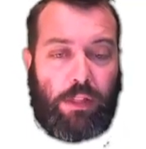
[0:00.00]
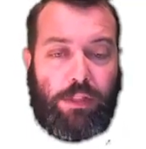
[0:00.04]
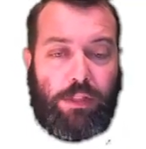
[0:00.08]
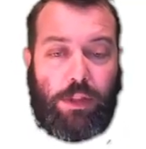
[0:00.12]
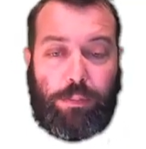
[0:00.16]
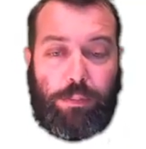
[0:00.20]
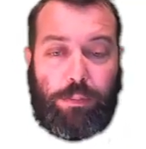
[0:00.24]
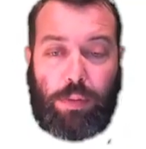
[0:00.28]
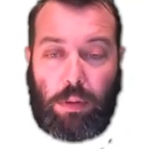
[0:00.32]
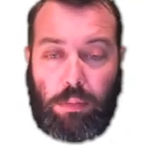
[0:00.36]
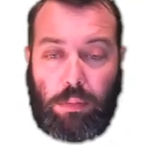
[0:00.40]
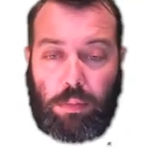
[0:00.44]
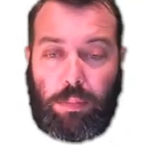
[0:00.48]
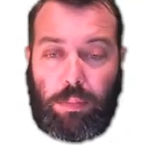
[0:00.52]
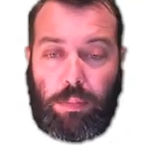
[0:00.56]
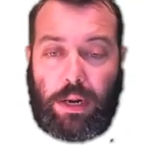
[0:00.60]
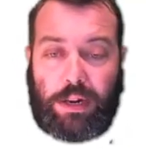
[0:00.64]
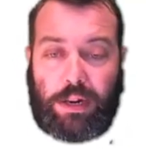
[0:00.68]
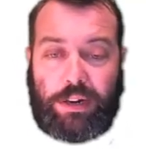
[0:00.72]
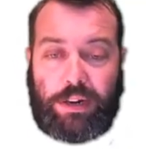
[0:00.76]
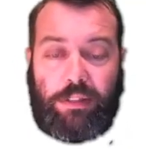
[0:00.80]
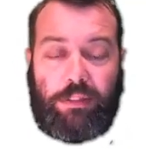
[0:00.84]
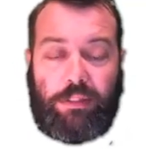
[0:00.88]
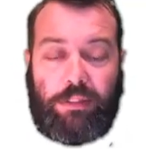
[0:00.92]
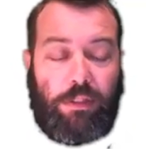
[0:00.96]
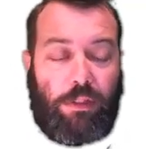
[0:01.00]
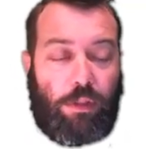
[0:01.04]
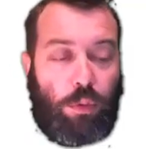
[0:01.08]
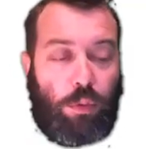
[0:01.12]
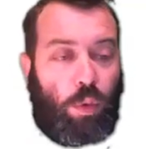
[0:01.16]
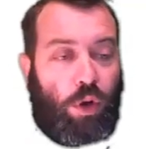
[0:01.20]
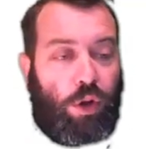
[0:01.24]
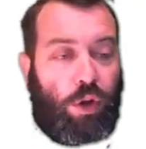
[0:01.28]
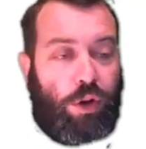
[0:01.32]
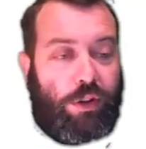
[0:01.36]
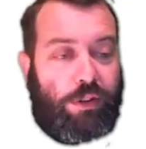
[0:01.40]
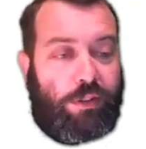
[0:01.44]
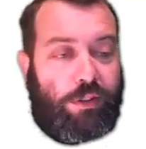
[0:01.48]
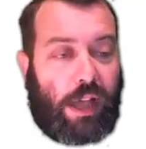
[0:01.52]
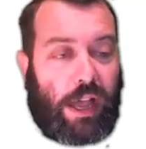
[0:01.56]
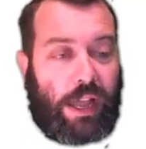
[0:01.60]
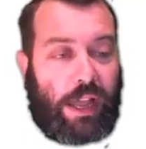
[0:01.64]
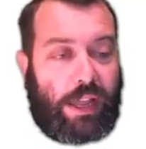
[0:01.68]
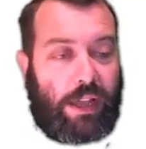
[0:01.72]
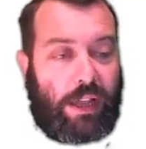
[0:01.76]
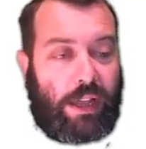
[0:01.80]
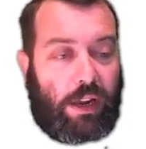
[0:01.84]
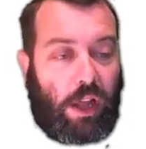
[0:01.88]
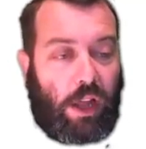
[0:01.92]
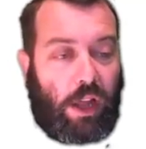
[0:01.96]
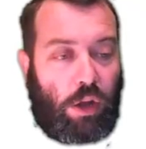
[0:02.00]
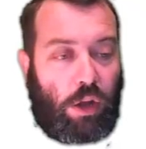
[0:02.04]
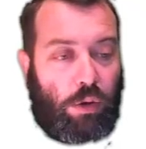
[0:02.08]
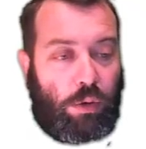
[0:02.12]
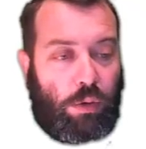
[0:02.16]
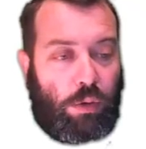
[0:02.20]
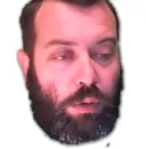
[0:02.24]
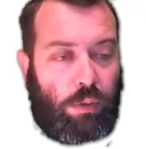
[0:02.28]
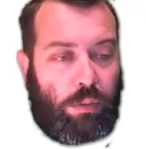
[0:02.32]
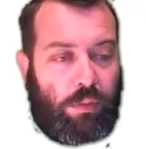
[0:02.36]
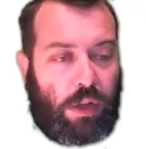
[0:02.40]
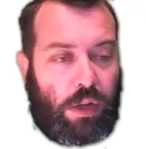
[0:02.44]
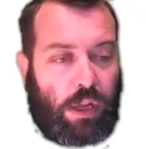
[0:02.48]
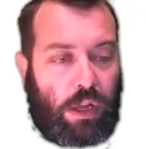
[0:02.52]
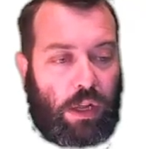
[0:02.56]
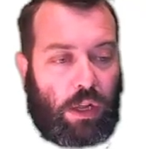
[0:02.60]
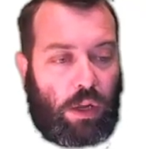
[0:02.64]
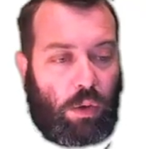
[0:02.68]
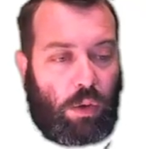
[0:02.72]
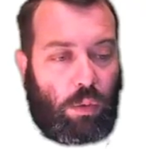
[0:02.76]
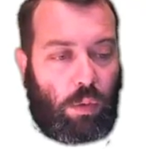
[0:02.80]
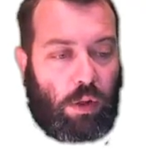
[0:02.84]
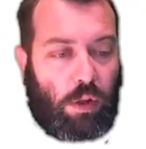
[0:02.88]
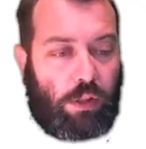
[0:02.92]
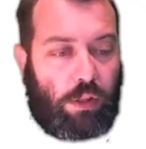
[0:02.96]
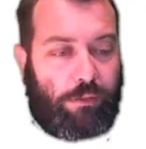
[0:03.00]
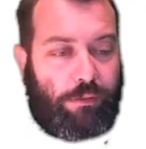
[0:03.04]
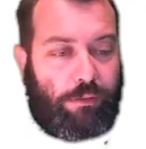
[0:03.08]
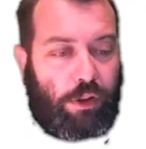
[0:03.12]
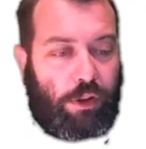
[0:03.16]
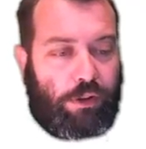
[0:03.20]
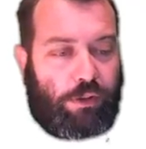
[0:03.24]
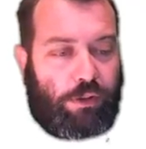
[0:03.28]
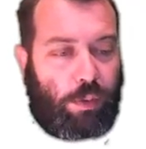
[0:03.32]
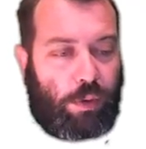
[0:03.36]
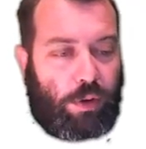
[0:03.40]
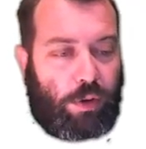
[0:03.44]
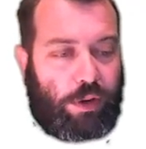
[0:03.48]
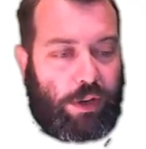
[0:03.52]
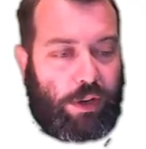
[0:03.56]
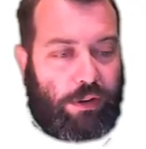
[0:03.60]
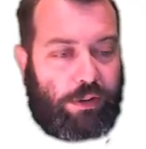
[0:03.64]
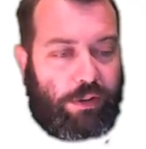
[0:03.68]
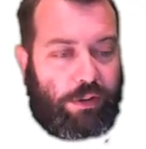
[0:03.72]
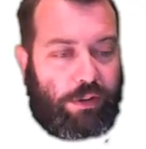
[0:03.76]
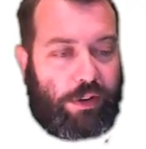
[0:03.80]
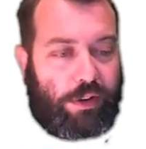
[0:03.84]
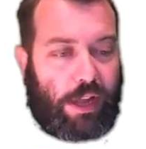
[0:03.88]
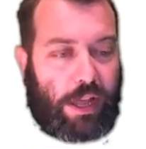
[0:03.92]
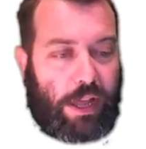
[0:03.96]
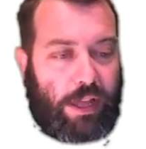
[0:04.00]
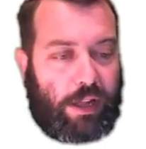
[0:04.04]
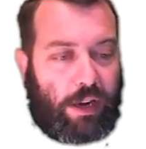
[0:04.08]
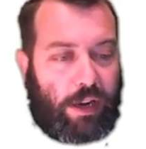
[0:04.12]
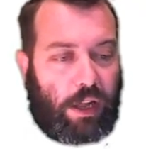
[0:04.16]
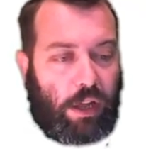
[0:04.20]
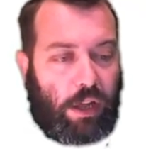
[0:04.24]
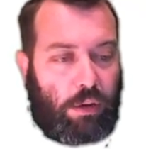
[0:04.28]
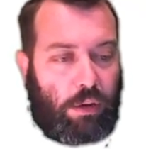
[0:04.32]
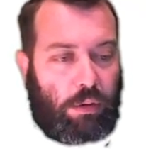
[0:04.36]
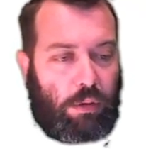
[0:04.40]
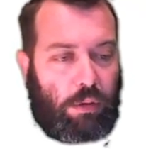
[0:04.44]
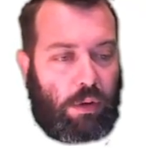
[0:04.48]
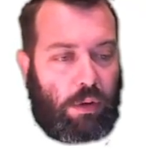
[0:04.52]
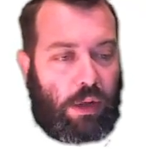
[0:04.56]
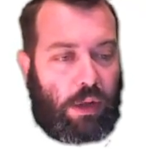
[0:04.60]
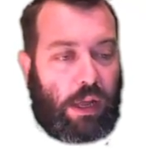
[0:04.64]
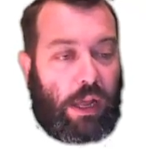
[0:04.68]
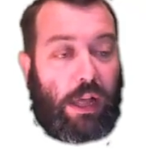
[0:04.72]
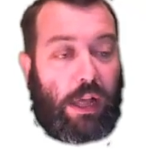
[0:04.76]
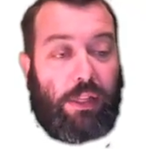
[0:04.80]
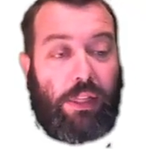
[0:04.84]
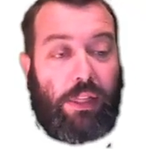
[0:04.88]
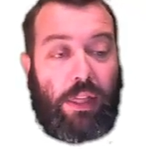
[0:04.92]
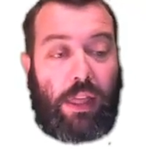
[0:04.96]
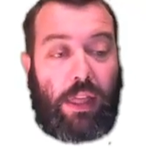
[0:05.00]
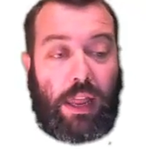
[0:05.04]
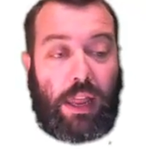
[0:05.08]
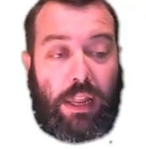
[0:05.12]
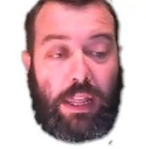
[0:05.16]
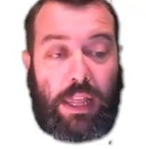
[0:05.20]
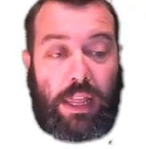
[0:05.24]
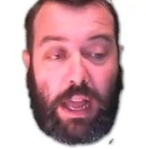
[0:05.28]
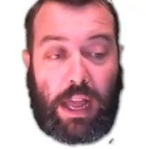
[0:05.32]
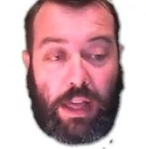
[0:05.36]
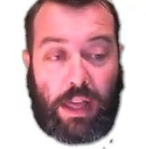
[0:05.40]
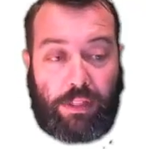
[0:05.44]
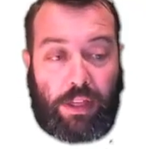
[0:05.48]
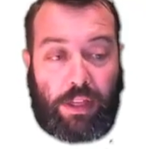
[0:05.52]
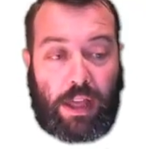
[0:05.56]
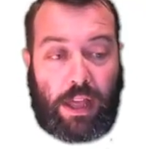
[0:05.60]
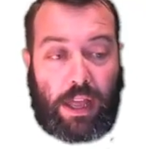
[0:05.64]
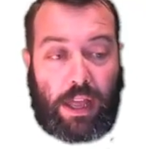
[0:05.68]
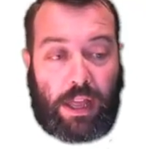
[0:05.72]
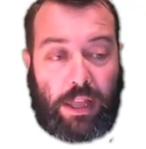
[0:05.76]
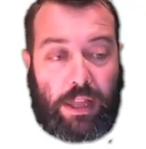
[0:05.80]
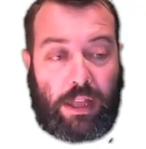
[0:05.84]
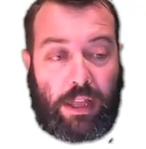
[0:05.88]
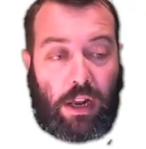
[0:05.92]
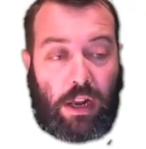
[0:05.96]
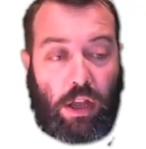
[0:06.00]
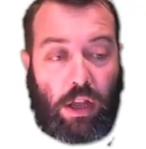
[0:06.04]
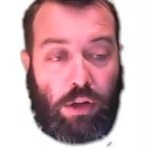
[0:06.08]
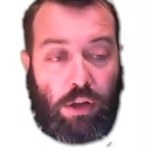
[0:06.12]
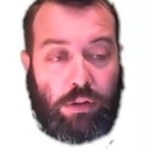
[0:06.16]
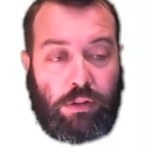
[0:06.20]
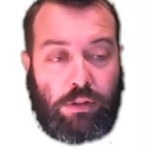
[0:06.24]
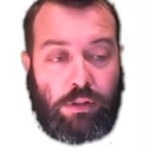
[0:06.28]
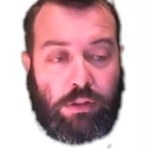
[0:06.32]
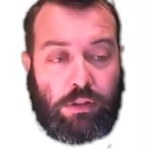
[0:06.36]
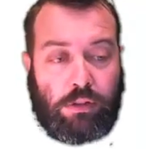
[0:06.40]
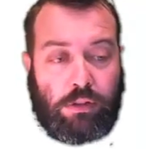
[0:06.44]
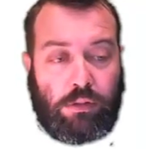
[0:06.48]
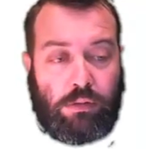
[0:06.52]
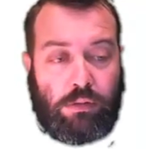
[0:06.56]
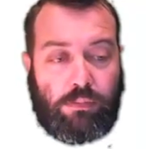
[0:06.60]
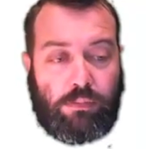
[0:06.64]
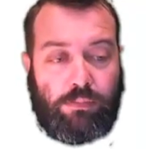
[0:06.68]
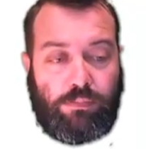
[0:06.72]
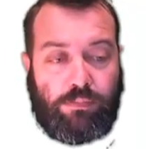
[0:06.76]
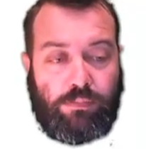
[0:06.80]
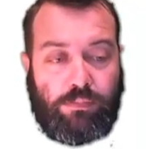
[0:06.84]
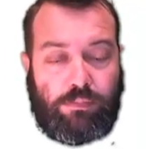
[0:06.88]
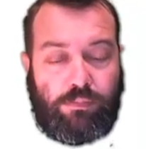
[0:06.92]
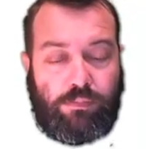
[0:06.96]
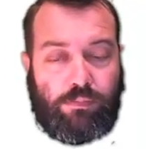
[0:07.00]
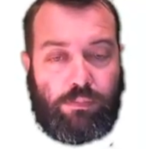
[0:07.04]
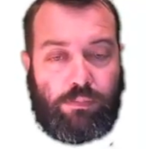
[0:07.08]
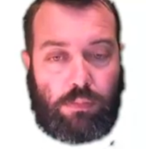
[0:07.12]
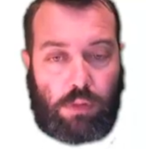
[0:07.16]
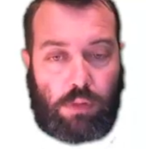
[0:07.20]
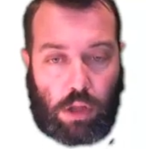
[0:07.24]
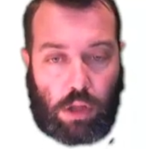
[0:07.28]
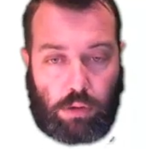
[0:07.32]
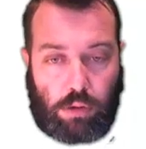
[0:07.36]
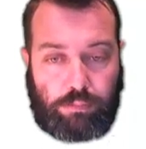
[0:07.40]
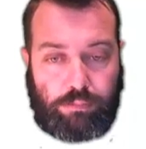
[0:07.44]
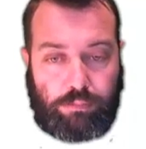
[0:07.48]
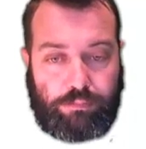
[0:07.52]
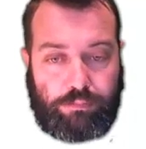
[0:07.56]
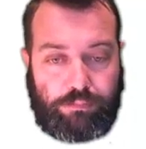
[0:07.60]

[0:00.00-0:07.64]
The probability that the word is ALO, well, the first word here is an ALO. Are there any other ALOs? No.